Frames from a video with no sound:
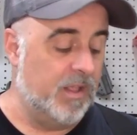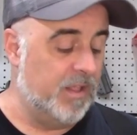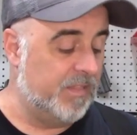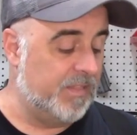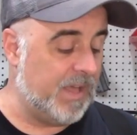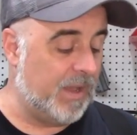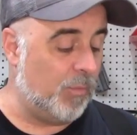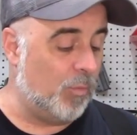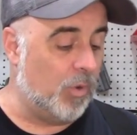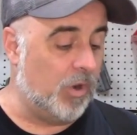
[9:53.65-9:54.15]

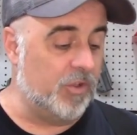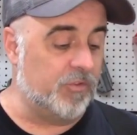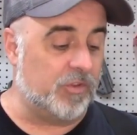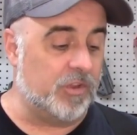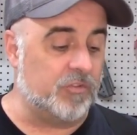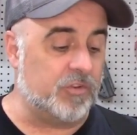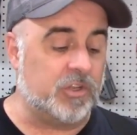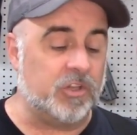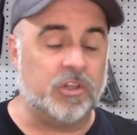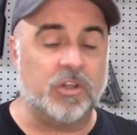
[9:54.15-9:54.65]
that was
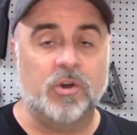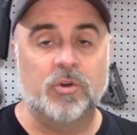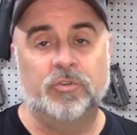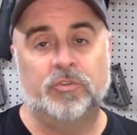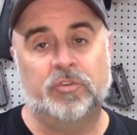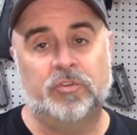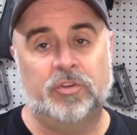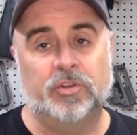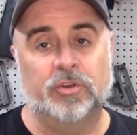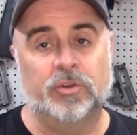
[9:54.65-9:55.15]
as
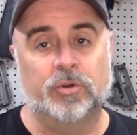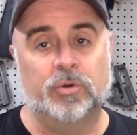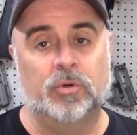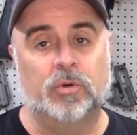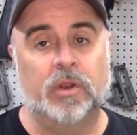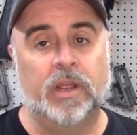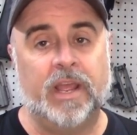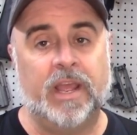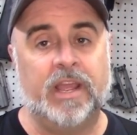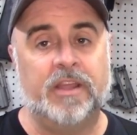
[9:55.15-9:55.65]
close
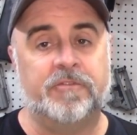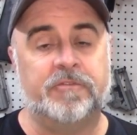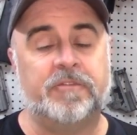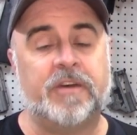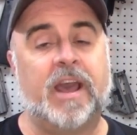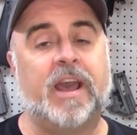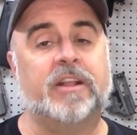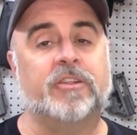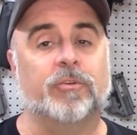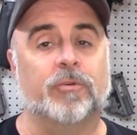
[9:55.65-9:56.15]
to a
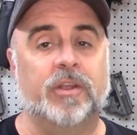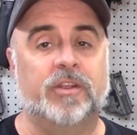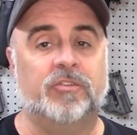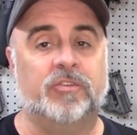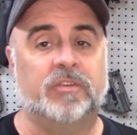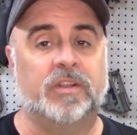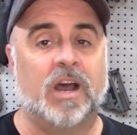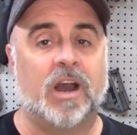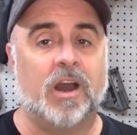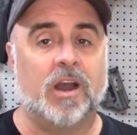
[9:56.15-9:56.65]
factory
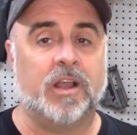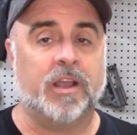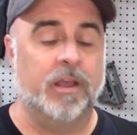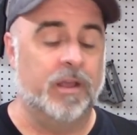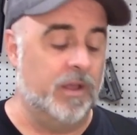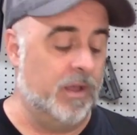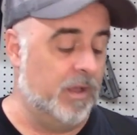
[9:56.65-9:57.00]
stock